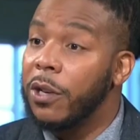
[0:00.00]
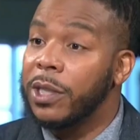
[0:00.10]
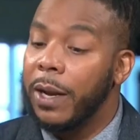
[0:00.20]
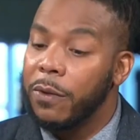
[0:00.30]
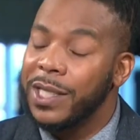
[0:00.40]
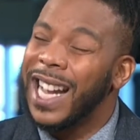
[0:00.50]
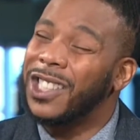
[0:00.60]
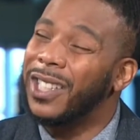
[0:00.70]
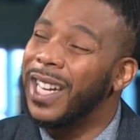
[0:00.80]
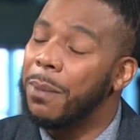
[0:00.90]
neo-slavery, was
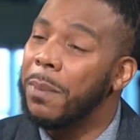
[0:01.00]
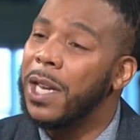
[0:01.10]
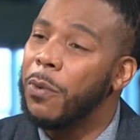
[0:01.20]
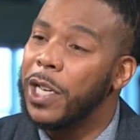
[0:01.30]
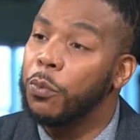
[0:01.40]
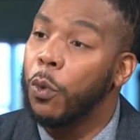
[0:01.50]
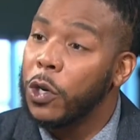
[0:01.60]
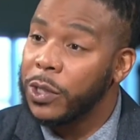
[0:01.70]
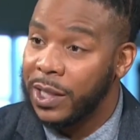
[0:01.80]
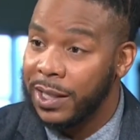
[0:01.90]
actually in many ways
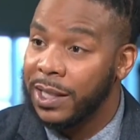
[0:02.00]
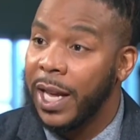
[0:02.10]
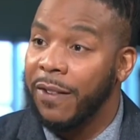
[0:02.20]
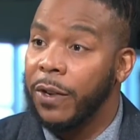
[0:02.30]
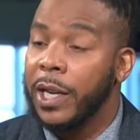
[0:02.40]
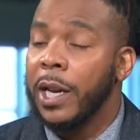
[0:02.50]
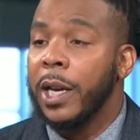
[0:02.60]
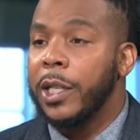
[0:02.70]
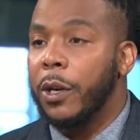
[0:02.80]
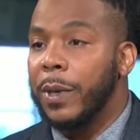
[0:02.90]
worse than slavery.
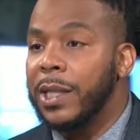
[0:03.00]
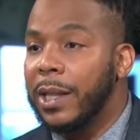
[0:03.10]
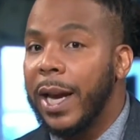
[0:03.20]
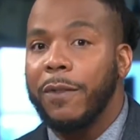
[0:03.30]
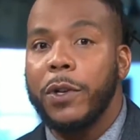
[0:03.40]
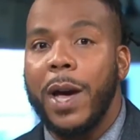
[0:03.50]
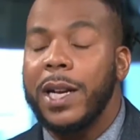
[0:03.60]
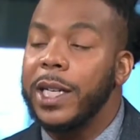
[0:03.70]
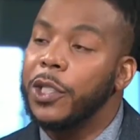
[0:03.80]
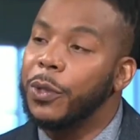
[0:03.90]
During slavery, you
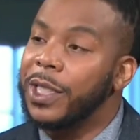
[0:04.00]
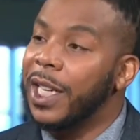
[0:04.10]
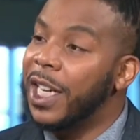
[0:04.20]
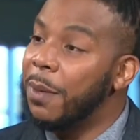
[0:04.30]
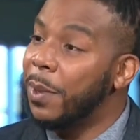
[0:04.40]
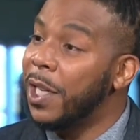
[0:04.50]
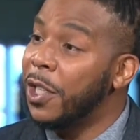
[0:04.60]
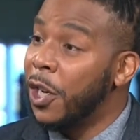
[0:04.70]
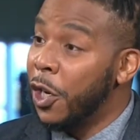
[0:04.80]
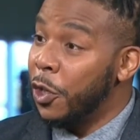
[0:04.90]
had an interest in
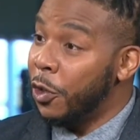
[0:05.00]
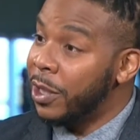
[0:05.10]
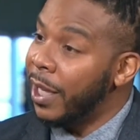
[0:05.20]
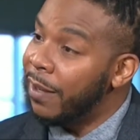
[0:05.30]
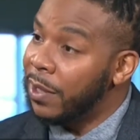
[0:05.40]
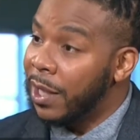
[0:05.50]
keeping your slaves